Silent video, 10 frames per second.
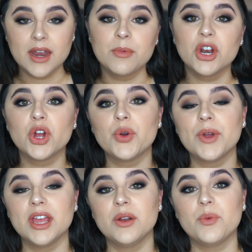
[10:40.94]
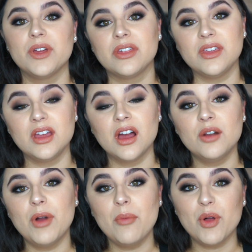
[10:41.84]
And I'm gonna go in with the
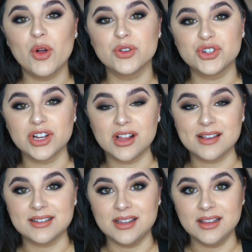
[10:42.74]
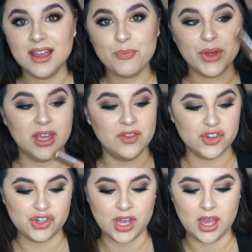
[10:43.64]
ColourPop Ultra Glossy Lip in the
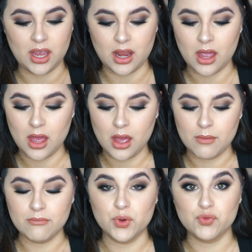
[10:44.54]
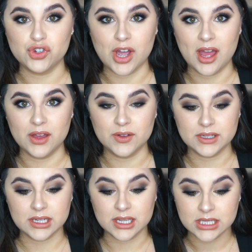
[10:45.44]
shade
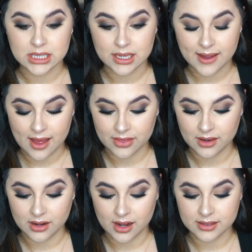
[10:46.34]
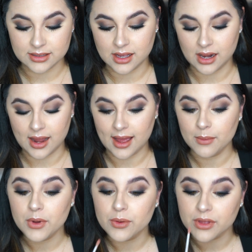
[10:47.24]
Moonchild. It's the KathleenLights
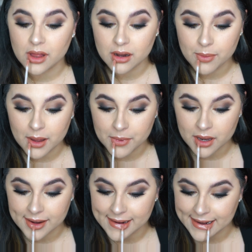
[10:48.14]
collab with ColourPop.